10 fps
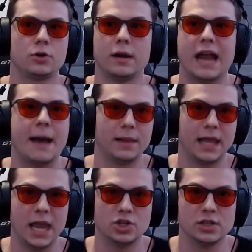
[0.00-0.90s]
create
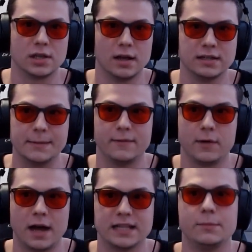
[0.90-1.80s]
applications on top
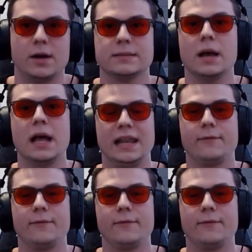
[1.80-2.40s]
of CosmWasm,